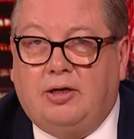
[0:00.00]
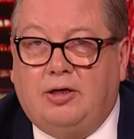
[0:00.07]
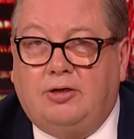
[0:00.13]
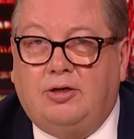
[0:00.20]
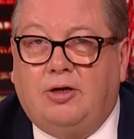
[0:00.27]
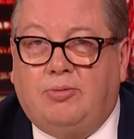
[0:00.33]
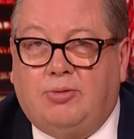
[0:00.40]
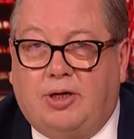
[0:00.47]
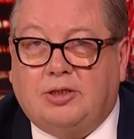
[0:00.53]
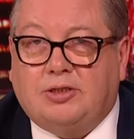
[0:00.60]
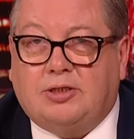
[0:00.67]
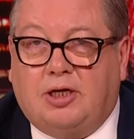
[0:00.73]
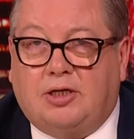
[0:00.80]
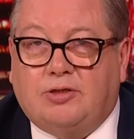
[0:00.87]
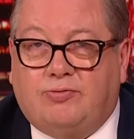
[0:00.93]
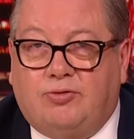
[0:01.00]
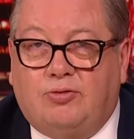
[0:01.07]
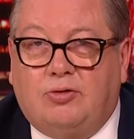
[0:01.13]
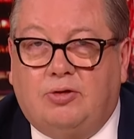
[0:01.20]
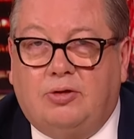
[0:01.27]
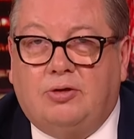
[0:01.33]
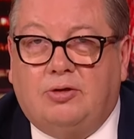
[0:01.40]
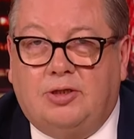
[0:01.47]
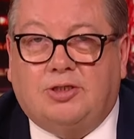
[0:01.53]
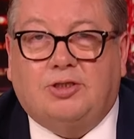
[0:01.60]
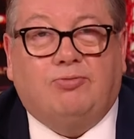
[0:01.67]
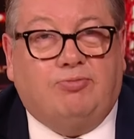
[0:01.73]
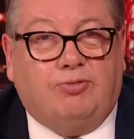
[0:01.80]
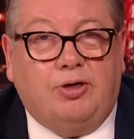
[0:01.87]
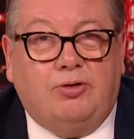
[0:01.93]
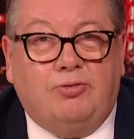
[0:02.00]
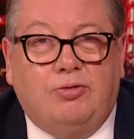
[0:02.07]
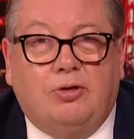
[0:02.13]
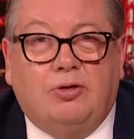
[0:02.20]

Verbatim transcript: And you know what that stands for it's a real